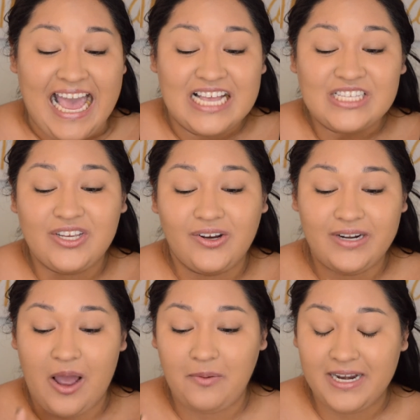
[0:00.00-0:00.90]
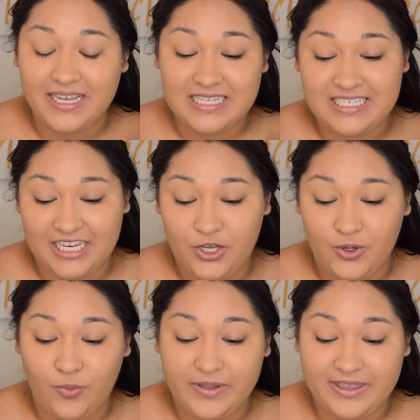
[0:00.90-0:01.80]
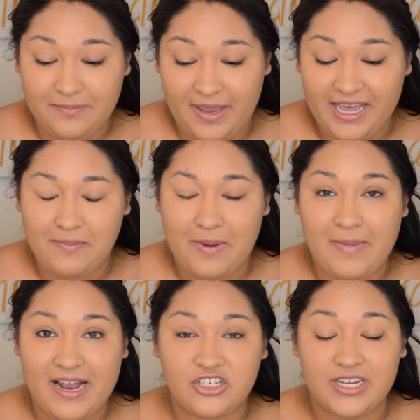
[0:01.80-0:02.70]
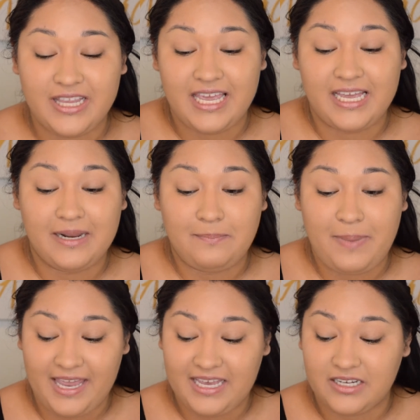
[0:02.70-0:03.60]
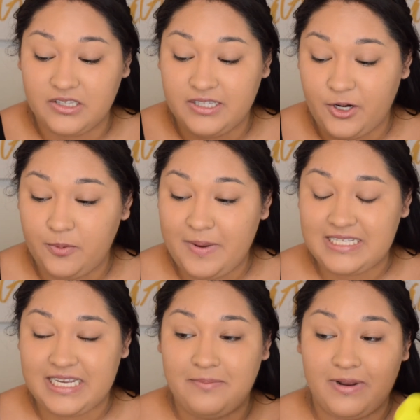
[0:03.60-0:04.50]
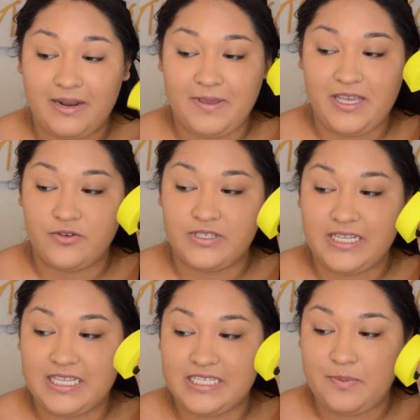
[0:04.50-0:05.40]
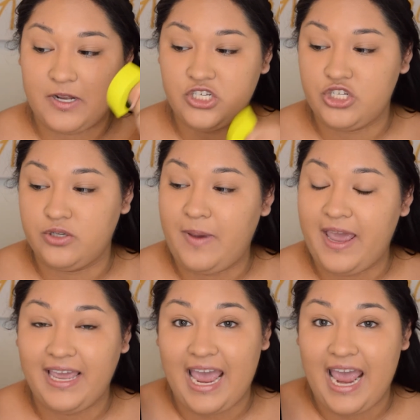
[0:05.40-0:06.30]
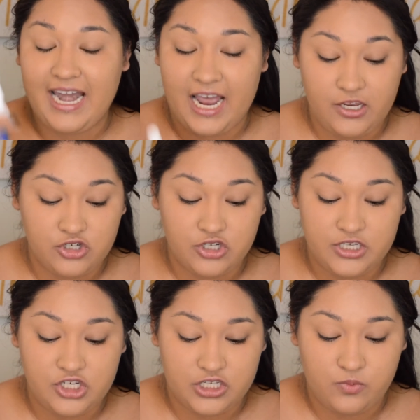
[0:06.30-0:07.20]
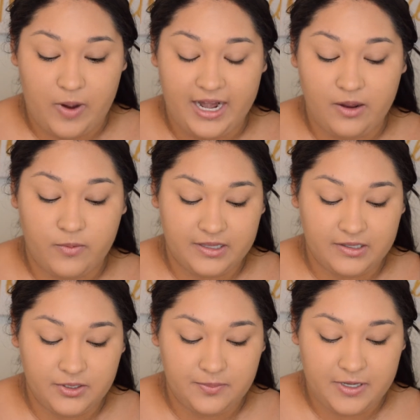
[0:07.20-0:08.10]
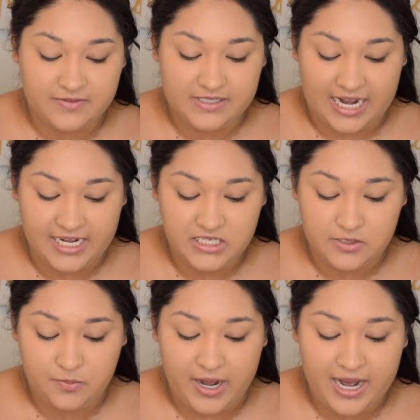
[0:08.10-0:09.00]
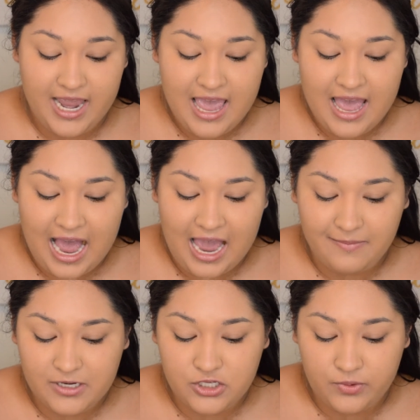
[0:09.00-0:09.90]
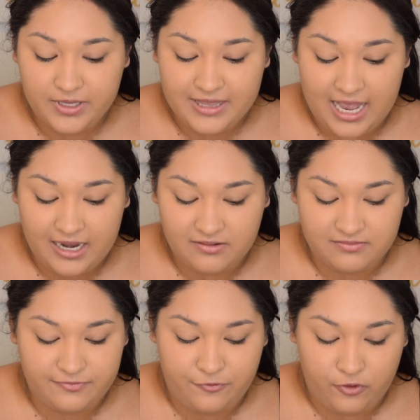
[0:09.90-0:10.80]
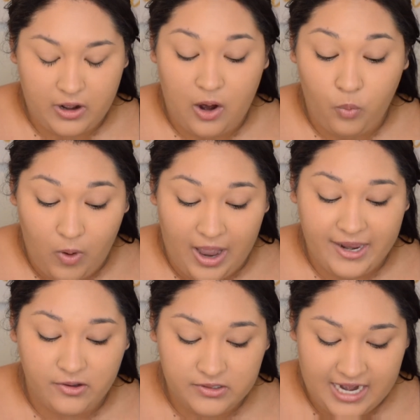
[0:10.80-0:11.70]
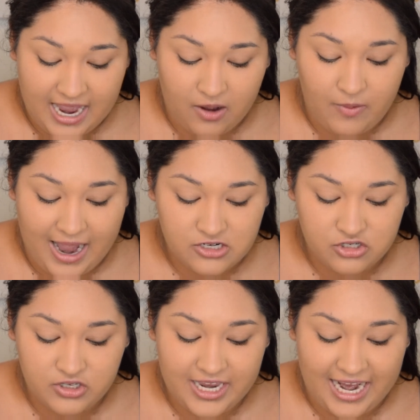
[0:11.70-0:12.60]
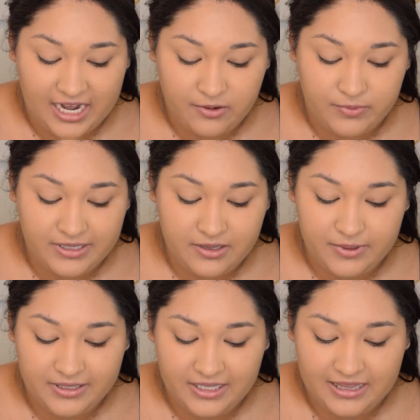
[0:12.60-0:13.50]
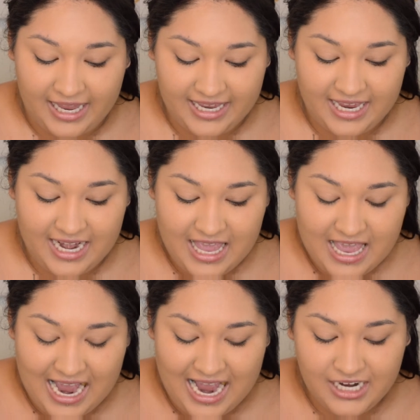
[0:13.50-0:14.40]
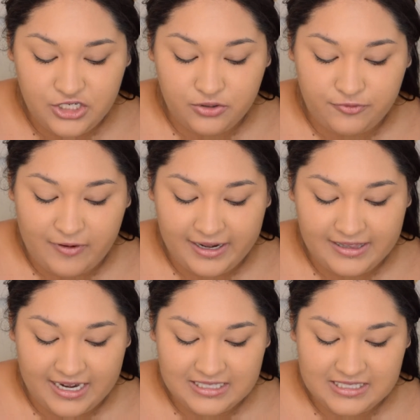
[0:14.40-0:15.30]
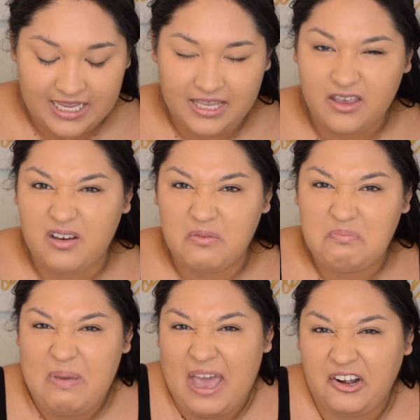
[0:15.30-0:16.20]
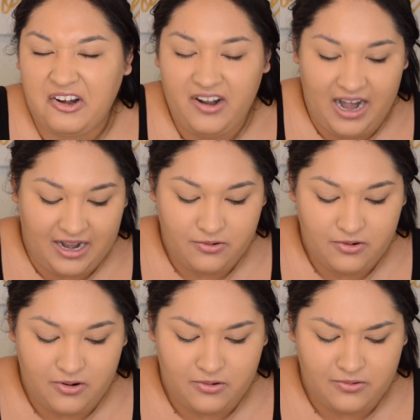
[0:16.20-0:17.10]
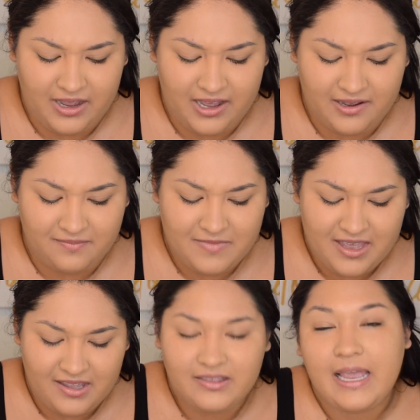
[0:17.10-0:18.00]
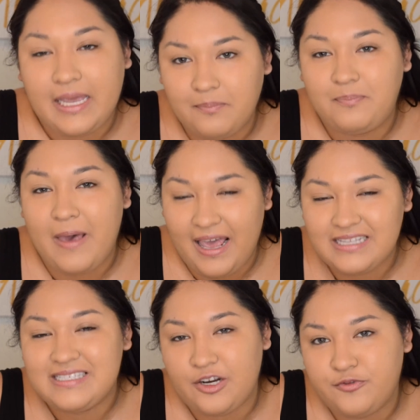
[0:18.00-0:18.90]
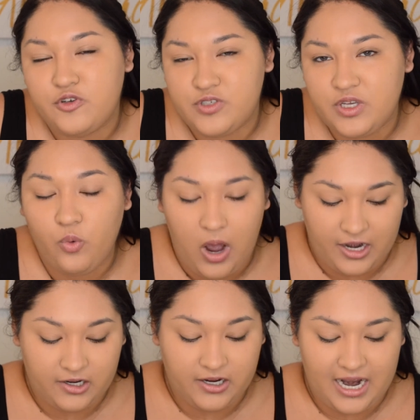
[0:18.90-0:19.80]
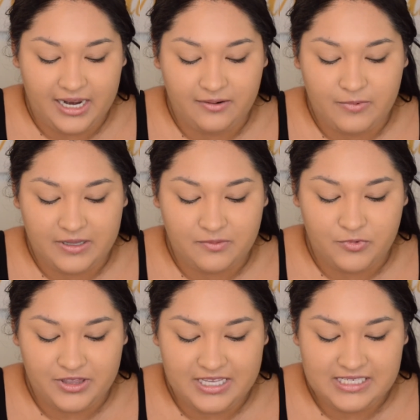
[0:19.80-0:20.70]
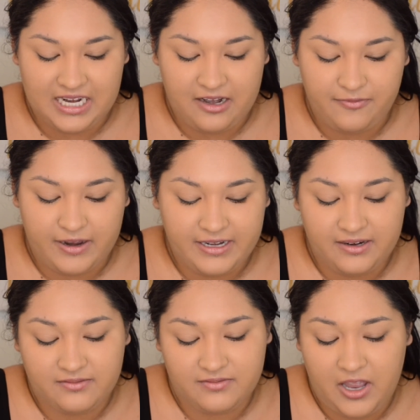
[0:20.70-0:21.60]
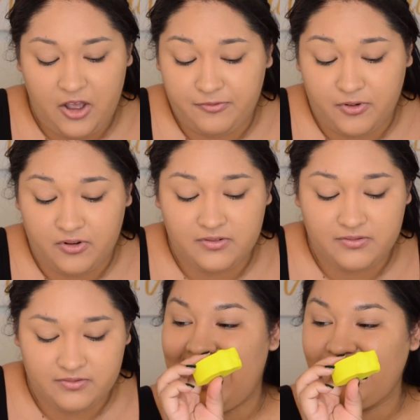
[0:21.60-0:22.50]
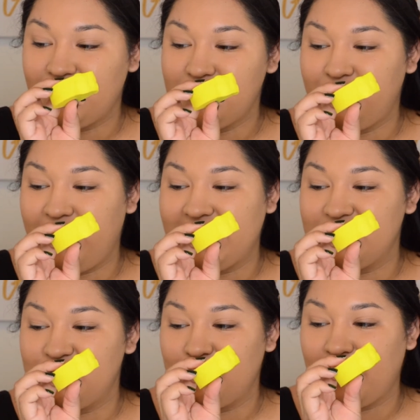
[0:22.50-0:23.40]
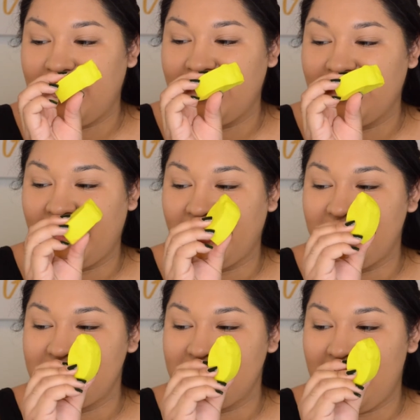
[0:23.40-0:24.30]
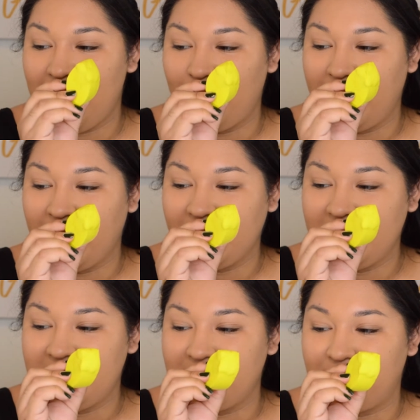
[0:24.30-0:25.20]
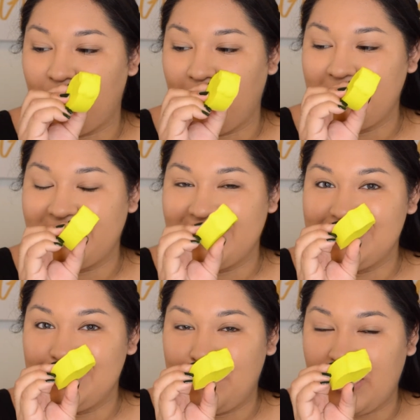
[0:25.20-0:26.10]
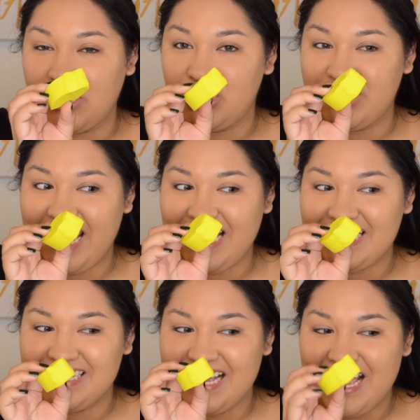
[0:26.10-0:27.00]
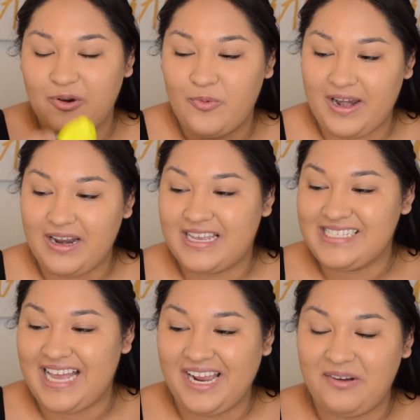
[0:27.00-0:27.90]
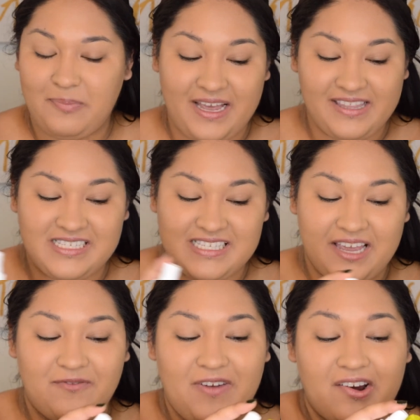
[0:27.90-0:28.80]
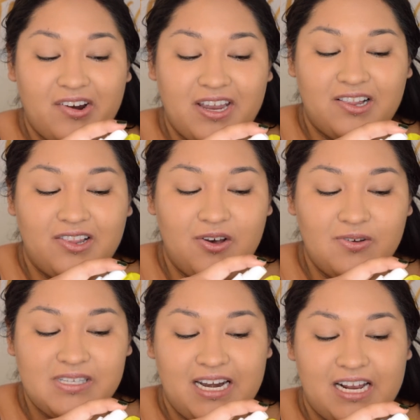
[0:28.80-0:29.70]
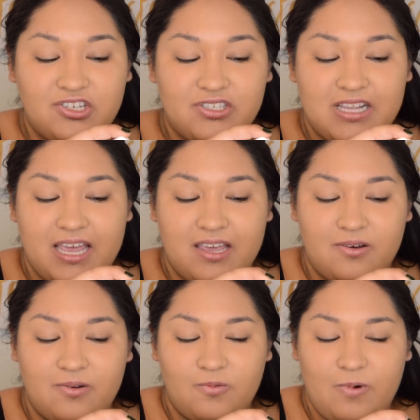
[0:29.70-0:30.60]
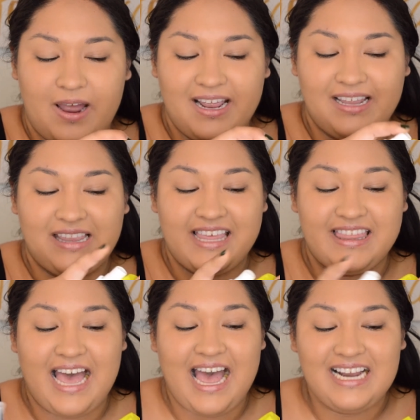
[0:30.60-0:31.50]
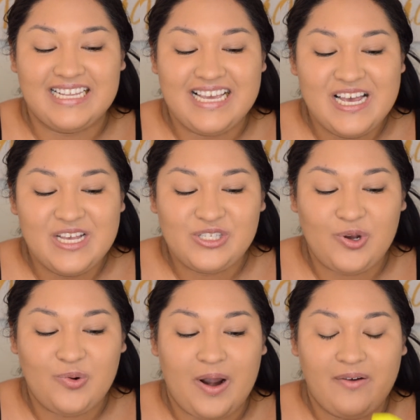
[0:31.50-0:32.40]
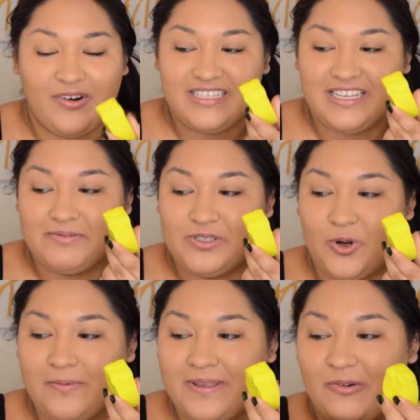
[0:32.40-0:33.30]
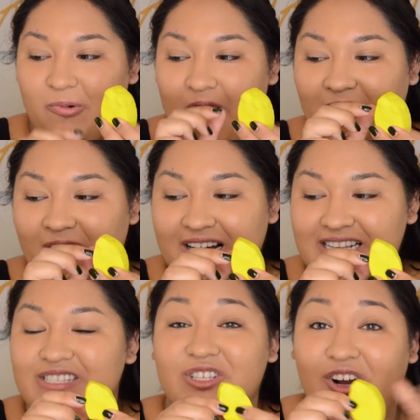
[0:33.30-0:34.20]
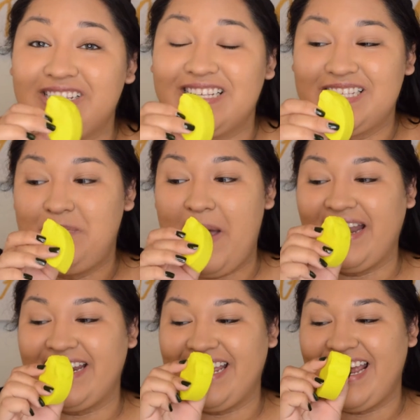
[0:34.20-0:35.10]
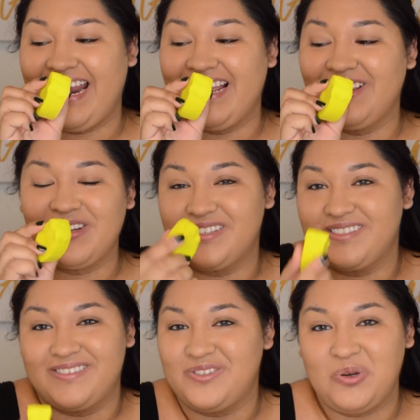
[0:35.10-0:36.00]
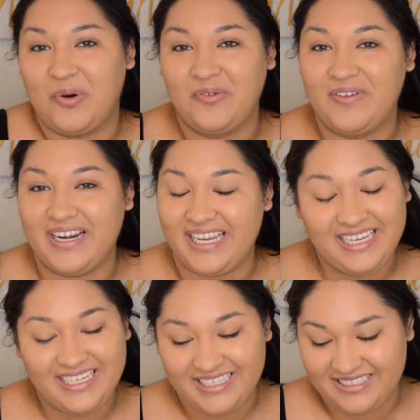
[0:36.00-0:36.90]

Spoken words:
So now I'm going to continue with the makeup. I'm actually going to bake a little bit and I'm going to be using this sponge to bake, and I usually just wet it little bit of setting spray. I've been doing that for a while now actually, and I really like it. I do find that it's like better, I don't know, instead of using water I wet them with this and I find it helpful. I also find it super hilarious how weirdly deformed the sponge gets because I apply this like very close and I just like wet it like that. So wherever it's absorbing the water, it starts expanding and it looks super funny.